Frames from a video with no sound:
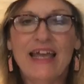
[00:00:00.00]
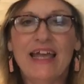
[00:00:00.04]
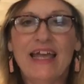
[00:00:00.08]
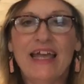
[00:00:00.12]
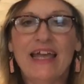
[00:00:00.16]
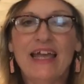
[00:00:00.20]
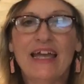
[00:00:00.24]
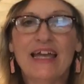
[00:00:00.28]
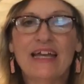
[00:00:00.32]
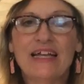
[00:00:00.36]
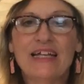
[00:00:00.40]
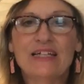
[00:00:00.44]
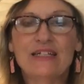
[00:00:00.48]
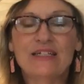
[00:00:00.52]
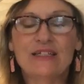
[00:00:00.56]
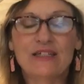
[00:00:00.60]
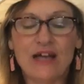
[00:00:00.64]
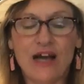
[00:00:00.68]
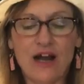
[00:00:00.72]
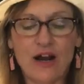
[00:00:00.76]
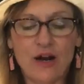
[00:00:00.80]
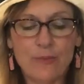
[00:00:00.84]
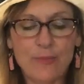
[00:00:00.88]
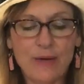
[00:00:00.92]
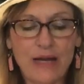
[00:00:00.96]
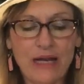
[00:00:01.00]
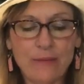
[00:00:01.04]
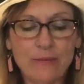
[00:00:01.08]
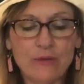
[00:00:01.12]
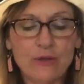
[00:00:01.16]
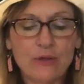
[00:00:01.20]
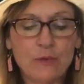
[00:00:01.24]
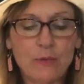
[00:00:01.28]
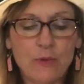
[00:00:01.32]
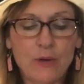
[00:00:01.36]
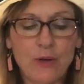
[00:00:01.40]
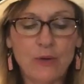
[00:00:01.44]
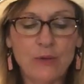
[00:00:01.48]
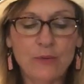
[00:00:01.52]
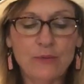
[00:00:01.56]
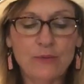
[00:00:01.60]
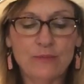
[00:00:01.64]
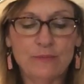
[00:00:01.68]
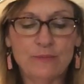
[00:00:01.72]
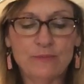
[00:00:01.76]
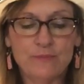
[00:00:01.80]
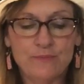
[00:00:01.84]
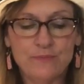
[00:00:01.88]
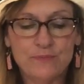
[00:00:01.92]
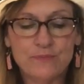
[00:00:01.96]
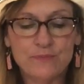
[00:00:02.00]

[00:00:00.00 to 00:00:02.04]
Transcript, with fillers: And our Bible quote